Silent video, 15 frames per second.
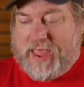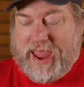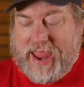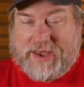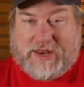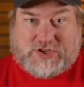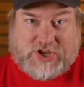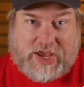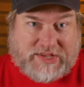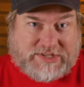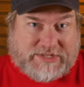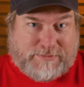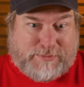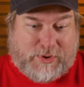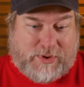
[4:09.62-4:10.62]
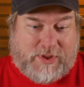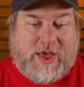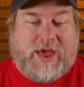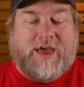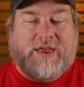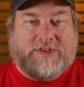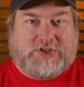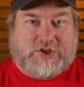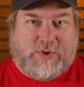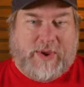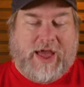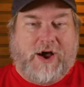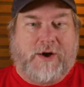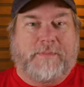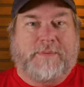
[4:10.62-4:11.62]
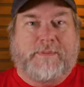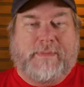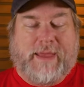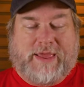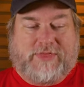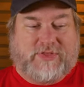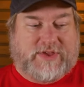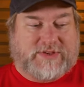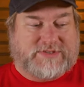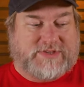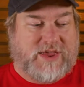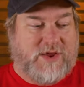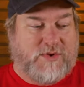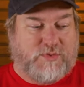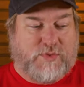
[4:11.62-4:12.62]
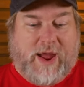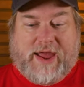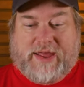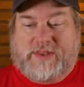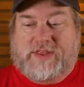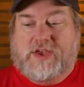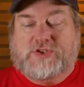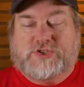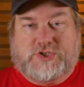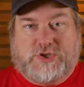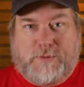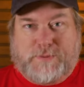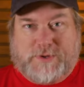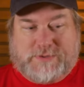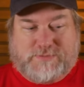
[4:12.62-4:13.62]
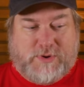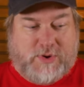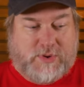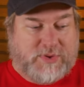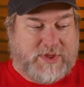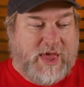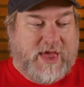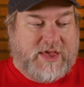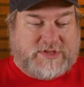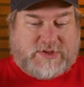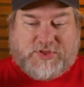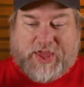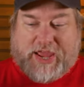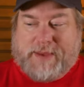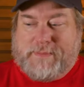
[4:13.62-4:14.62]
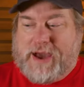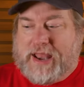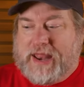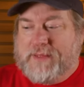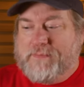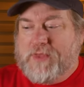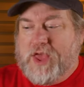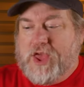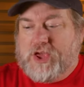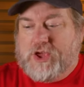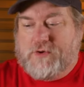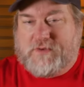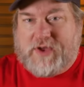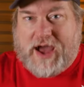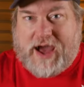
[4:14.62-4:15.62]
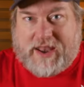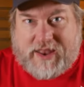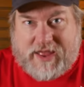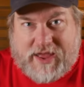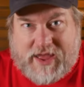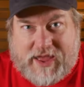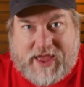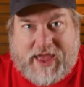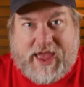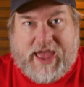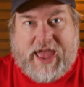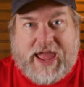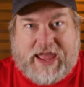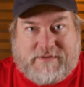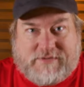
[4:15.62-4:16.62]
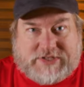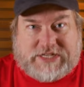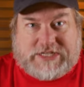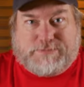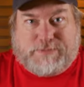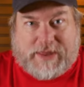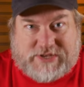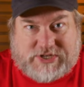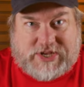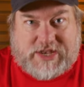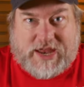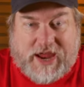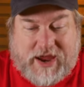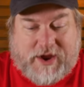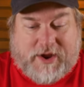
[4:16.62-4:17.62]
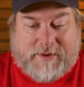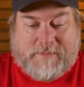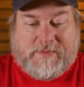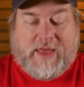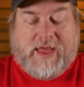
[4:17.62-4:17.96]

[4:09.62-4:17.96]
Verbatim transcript: and adjustable to help make this ride super smooth. So think about it. You've got a heck of a suspension here,